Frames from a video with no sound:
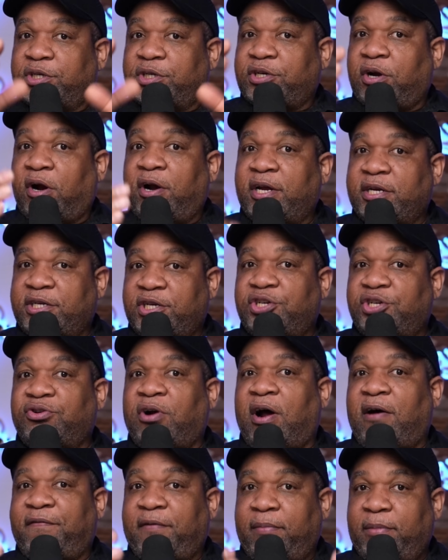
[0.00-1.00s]
starting to
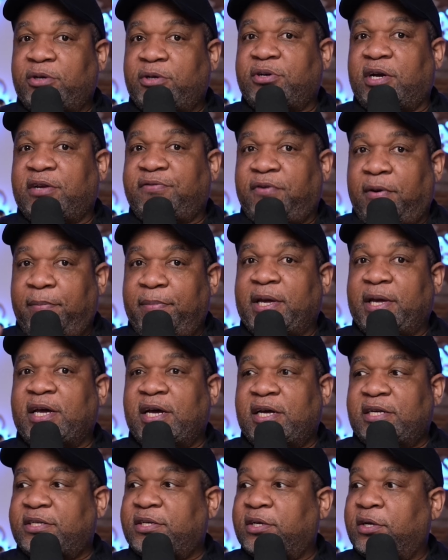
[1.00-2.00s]
draw from the trust fund
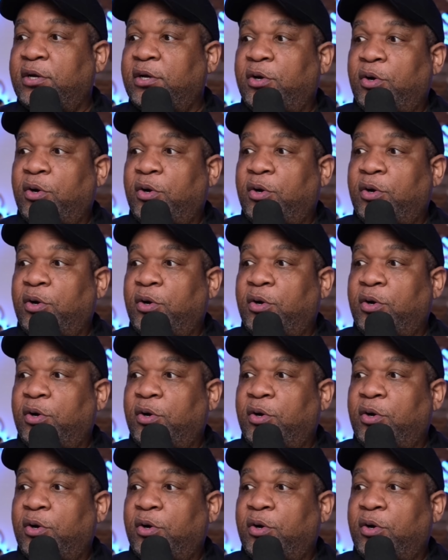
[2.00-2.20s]
because